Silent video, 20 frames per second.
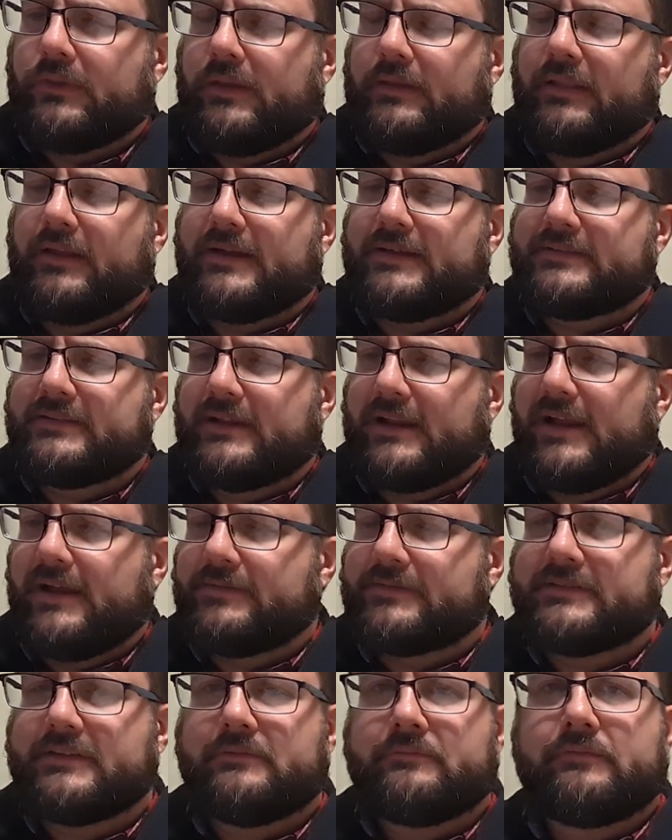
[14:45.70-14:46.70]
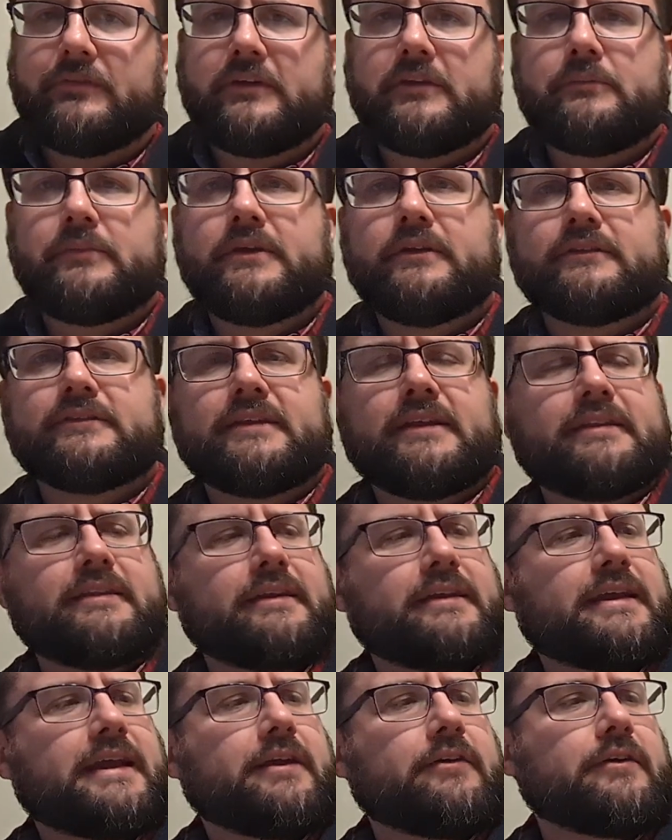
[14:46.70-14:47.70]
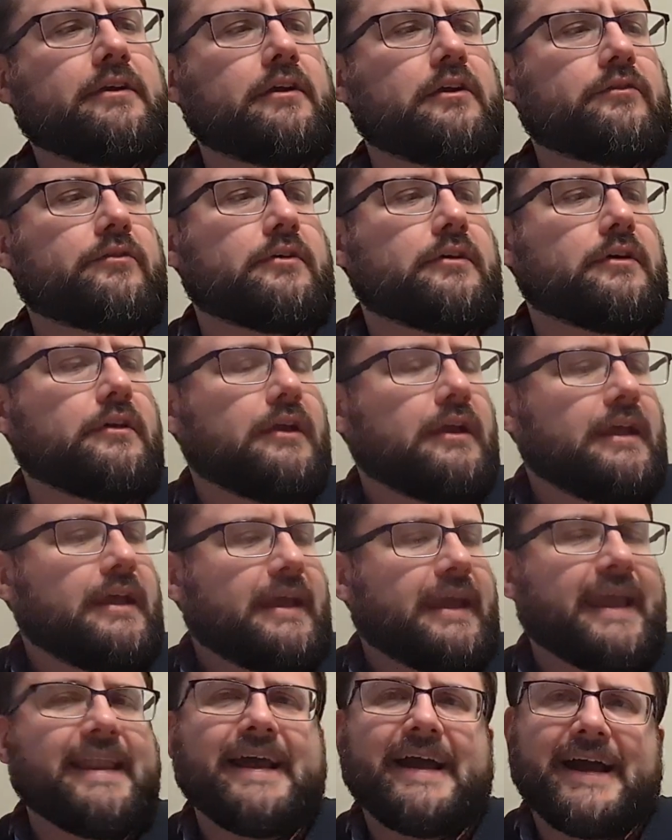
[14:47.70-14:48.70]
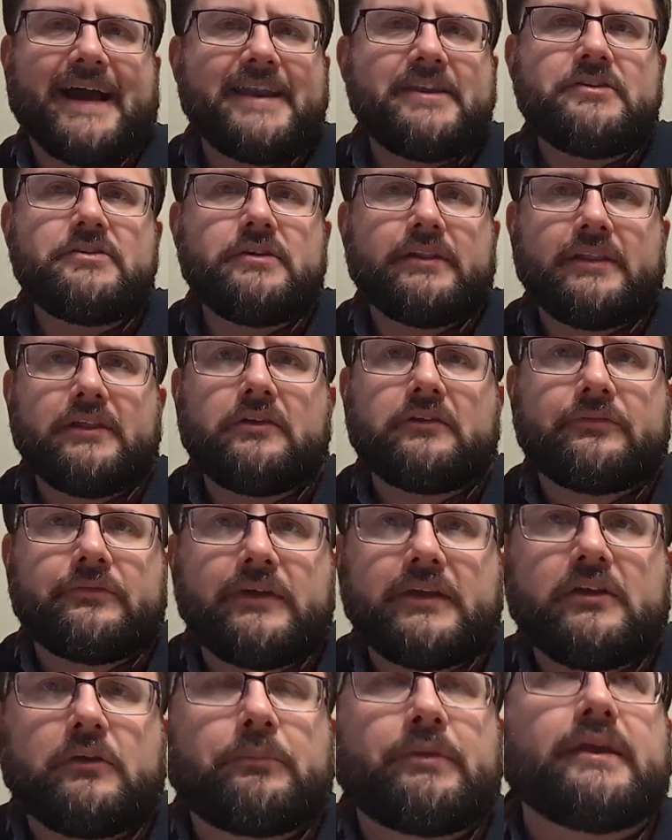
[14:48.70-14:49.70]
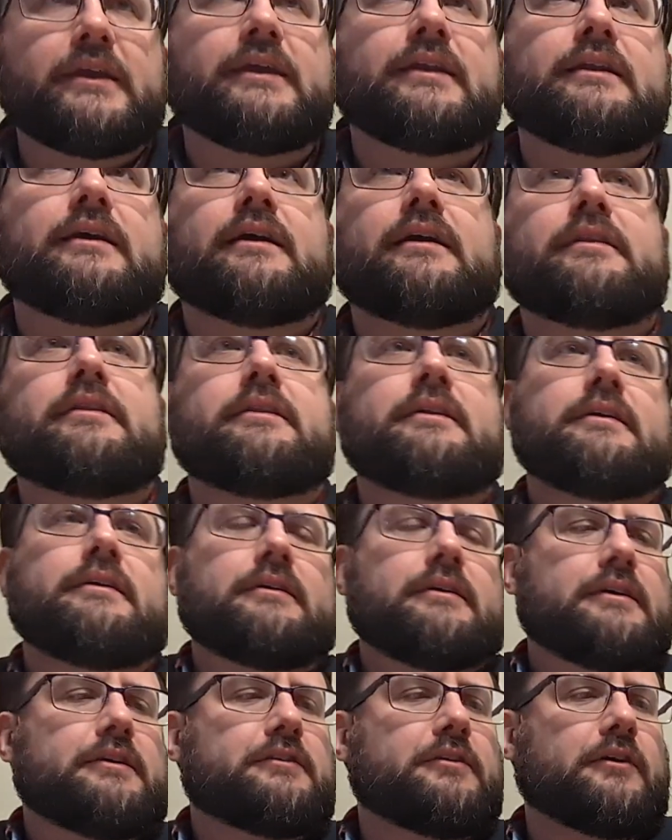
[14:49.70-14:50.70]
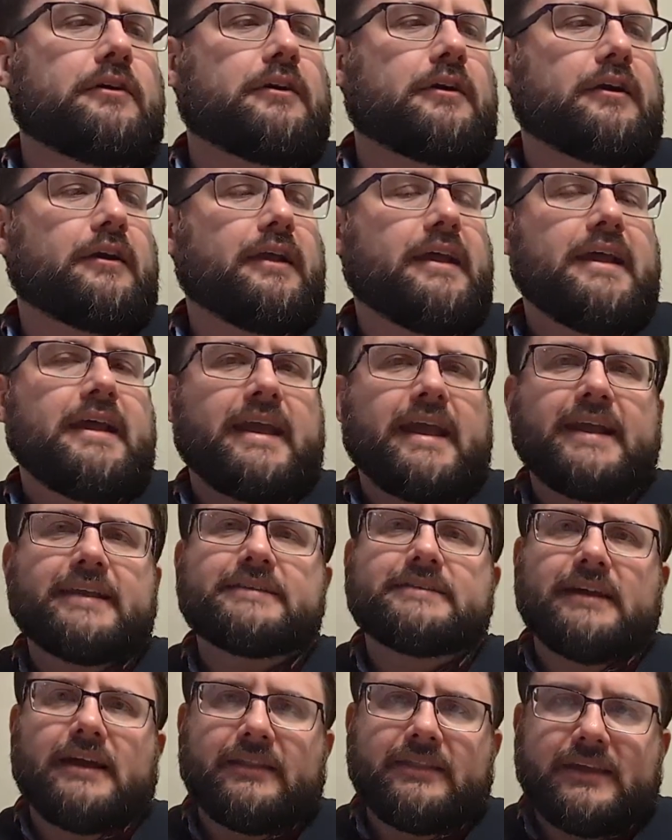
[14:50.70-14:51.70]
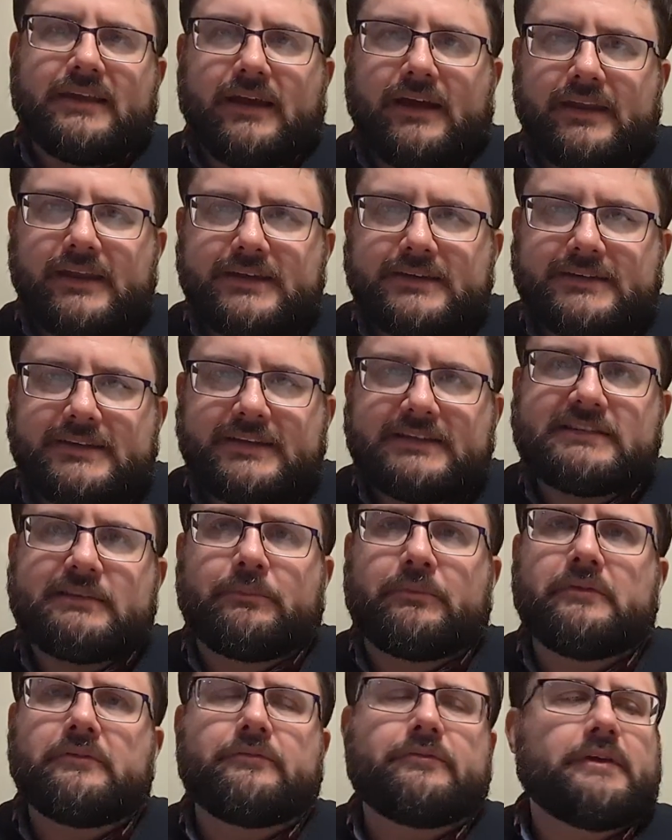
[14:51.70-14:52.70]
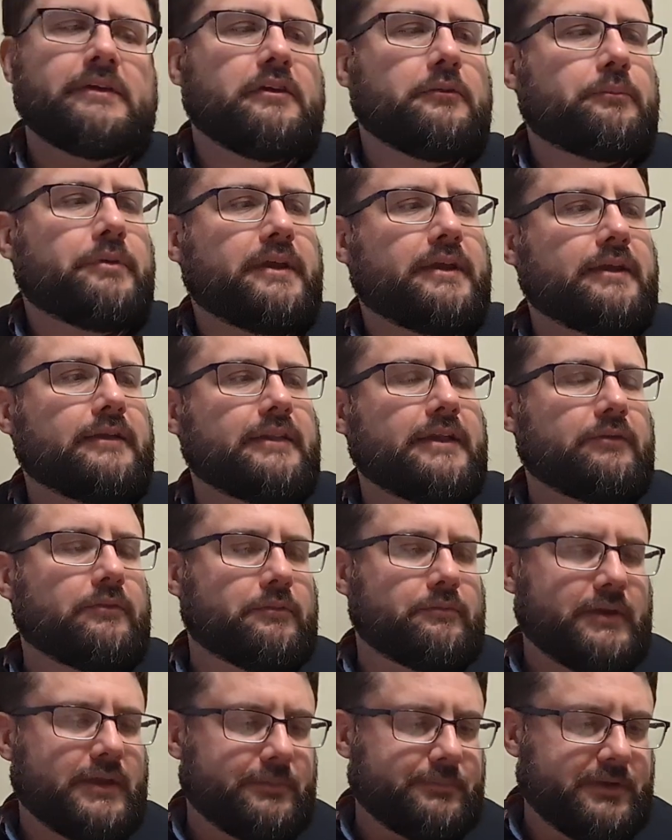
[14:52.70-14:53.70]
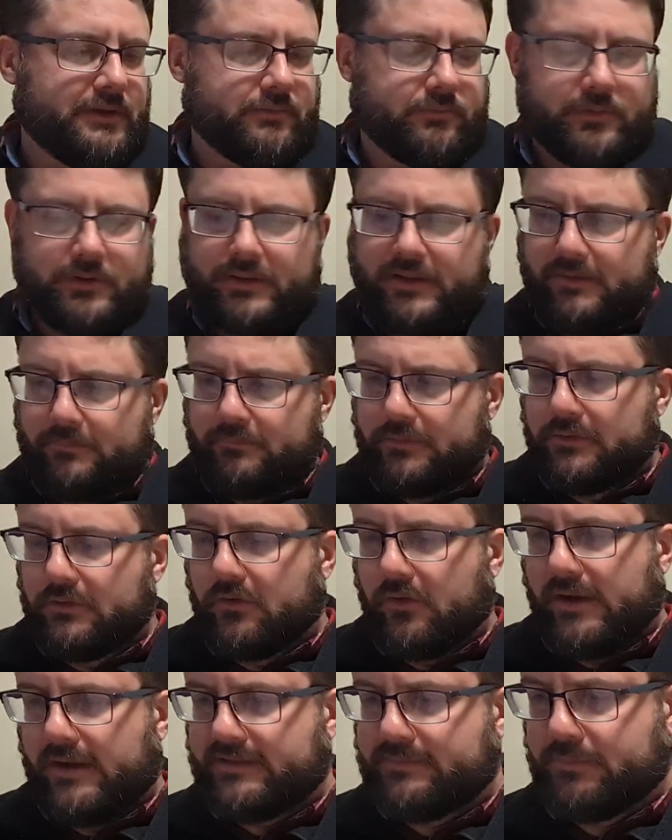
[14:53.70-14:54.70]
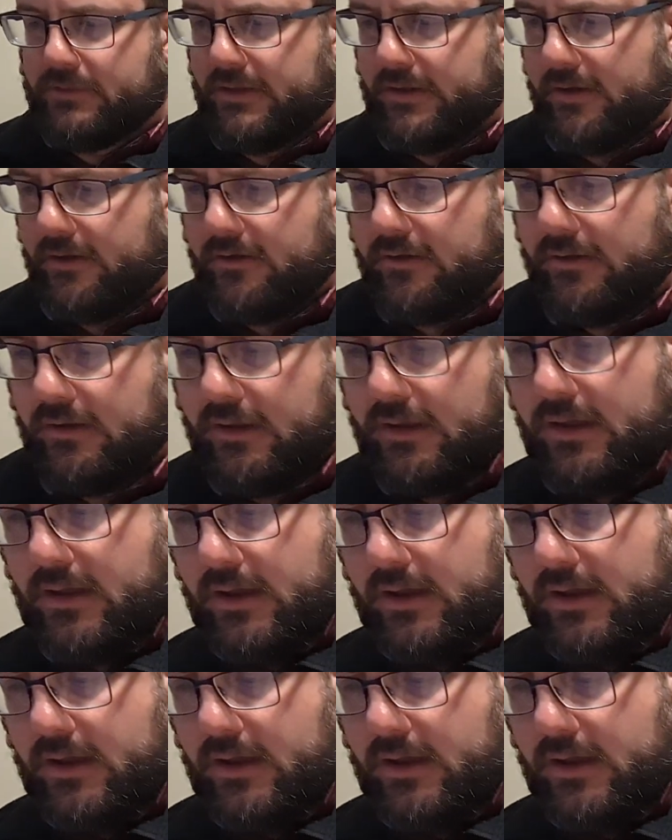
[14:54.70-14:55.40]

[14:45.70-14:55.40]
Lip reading: Like I said, I have some fundamentals that I think carry over, and I do a little finger picking on the guitar. It's not the kind of disciplined finger picking that would make me really a bluegrass player.